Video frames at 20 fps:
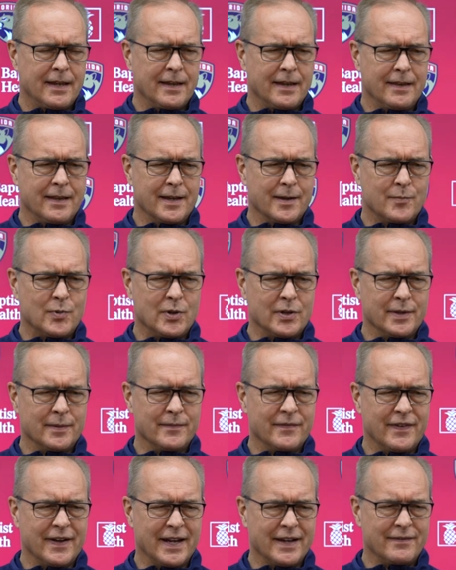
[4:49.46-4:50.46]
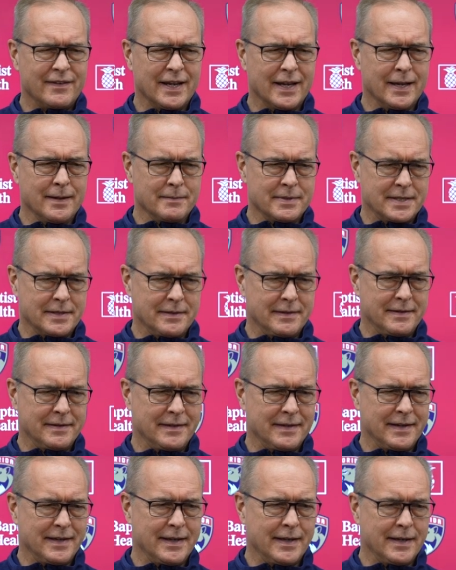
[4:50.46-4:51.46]
I think I pulled him five times.
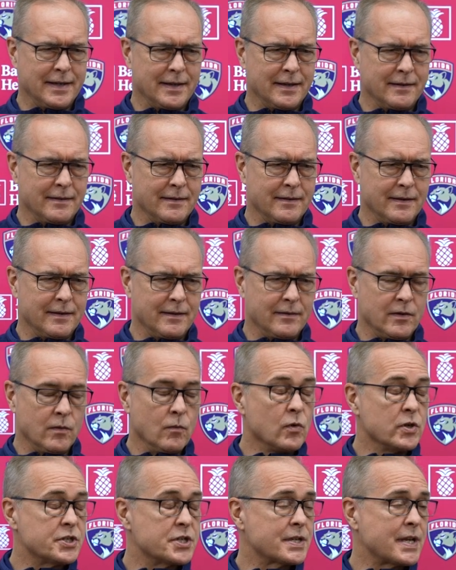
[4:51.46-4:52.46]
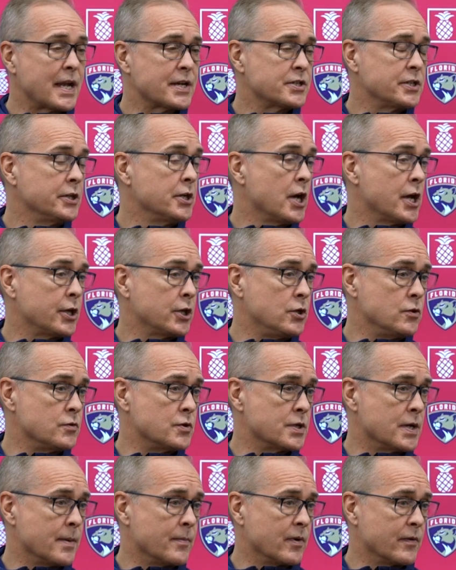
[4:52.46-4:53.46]
And which is actually not a
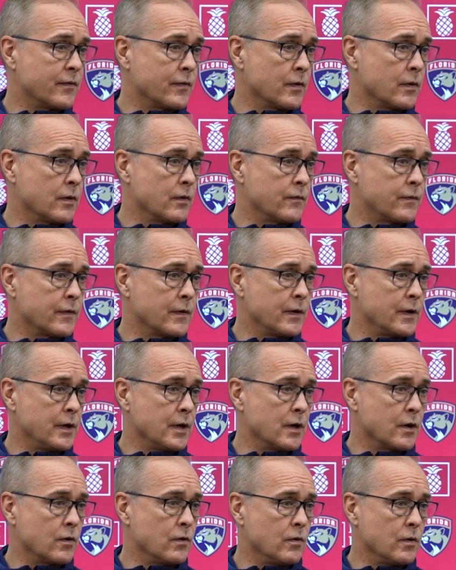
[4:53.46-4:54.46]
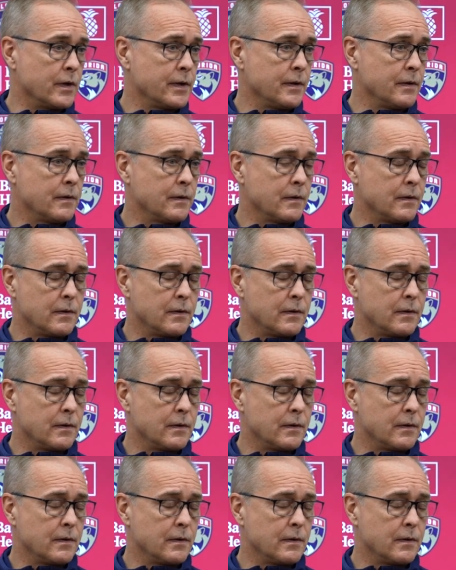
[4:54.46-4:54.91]
huge number for a young goalie.